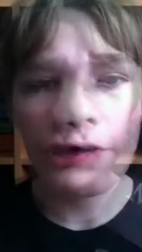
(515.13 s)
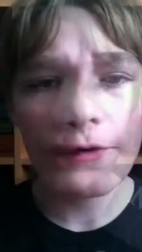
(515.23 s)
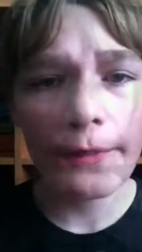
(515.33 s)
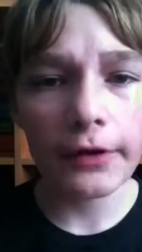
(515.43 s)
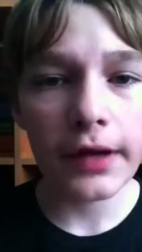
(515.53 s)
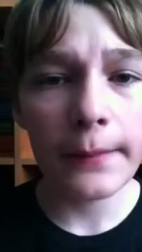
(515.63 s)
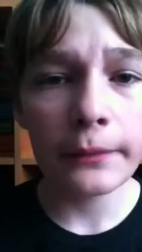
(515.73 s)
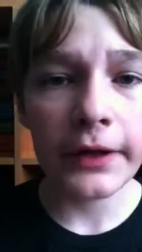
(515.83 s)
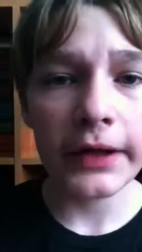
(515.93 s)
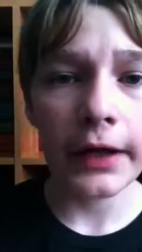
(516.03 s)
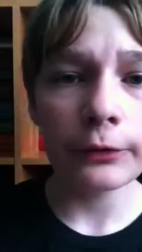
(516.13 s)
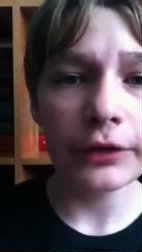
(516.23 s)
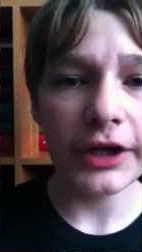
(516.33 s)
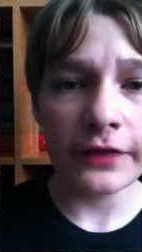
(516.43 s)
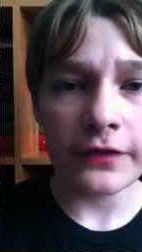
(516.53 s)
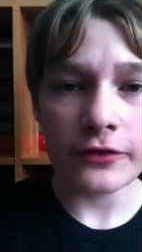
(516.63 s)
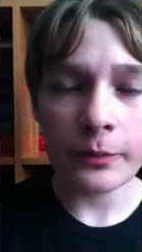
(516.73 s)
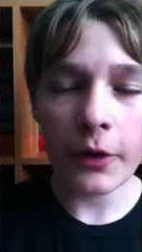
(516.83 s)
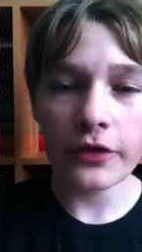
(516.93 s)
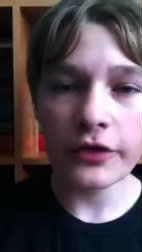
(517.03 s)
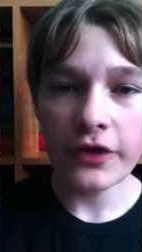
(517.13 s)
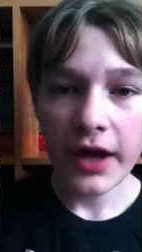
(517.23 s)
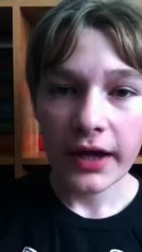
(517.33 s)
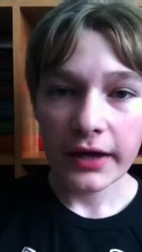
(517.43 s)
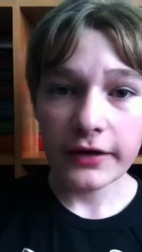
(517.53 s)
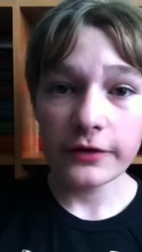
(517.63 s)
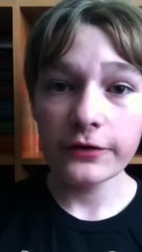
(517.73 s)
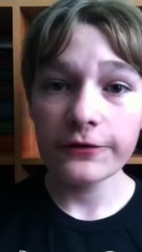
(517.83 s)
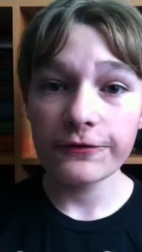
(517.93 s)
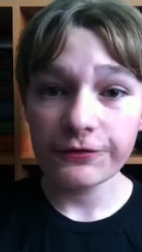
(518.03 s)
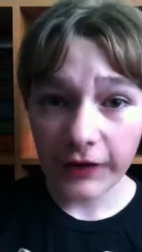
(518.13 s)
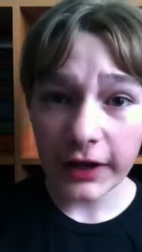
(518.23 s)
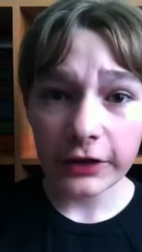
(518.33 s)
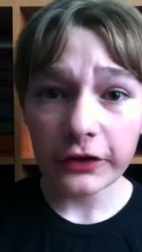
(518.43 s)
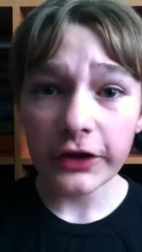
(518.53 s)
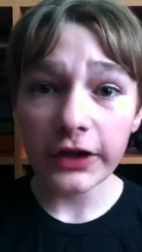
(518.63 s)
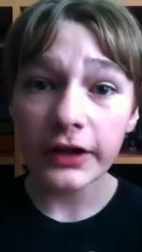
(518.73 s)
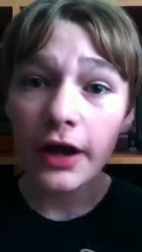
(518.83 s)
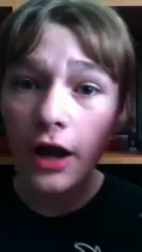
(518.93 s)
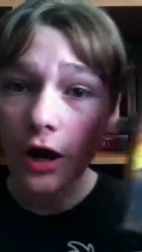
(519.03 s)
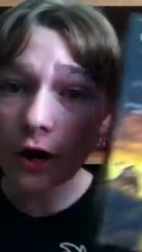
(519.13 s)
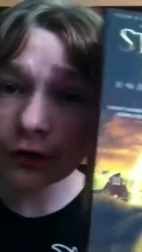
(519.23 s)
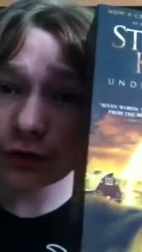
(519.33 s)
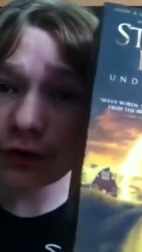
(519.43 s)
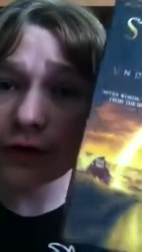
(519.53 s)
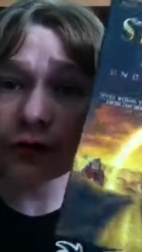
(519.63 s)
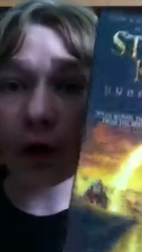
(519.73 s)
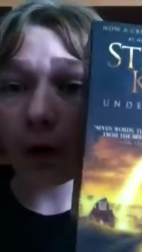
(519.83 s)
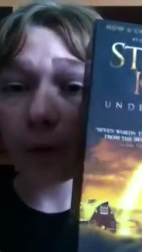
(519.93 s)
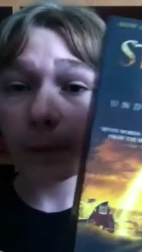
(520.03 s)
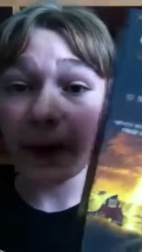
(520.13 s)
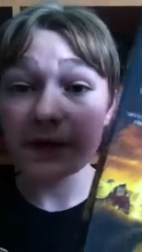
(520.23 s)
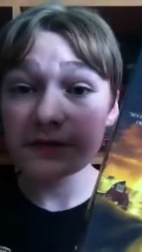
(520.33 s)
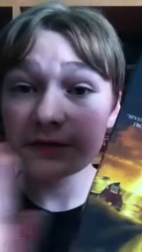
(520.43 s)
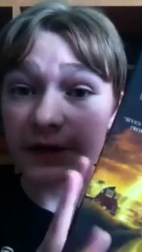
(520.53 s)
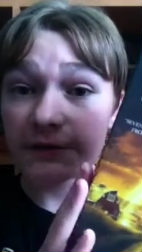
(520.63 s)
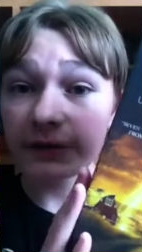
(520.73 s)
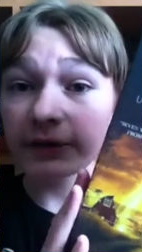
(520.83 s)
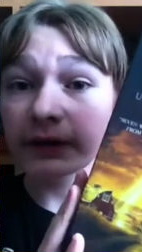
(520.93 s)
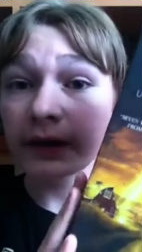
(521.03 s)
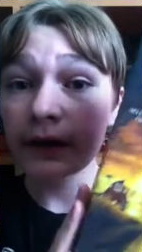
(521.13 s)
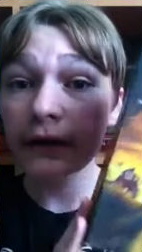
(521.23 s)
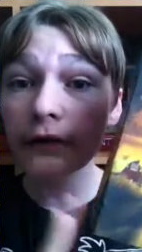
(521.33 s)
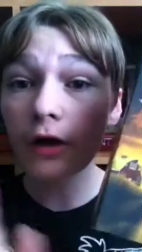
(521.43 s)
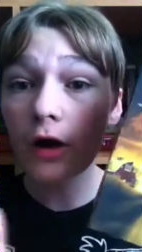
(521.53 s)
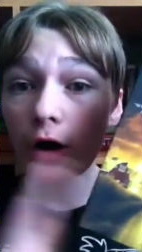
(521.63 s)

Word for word: other book I'm planning on reading this month is finally Under the Dome by Stephen King.